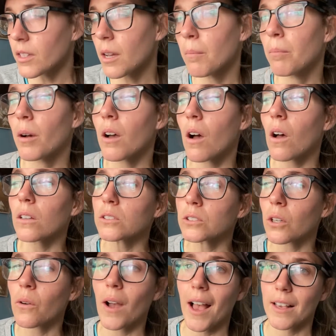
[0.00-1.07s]
but
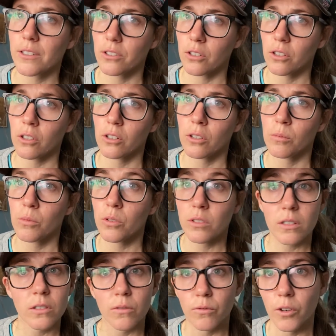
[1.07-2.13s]
also ask your
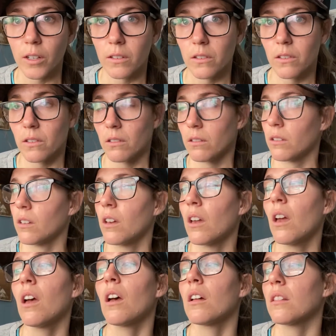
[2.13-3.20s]
musician friends
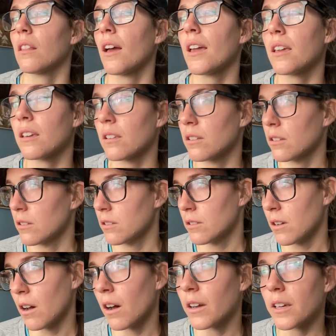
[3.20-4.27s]
like
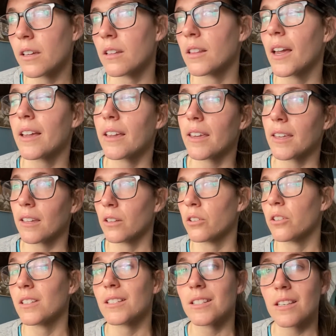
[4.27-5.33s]
Taya, like
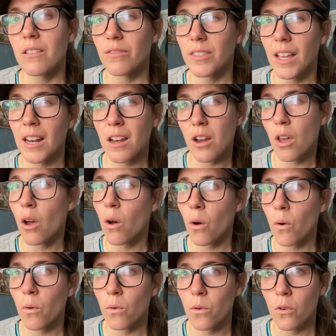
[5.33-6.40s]
Hillary, see if they
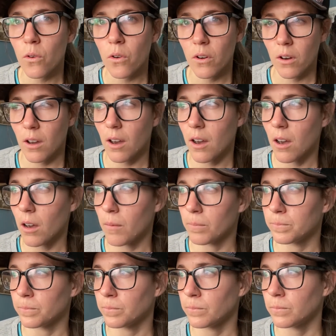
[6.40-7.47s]
know
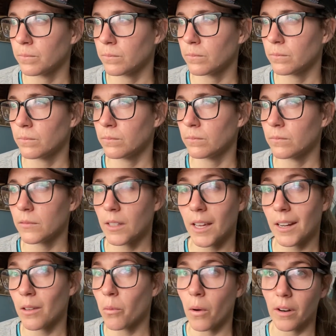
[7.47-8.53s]
um,
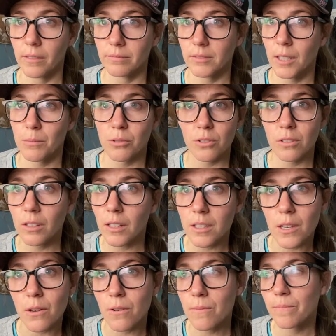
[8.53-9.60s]
anyone. I'm sure they
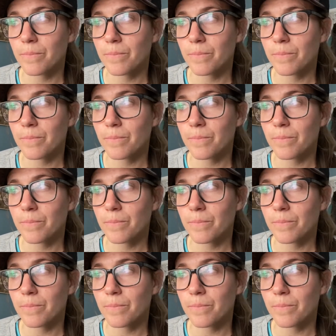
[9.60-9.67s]
do.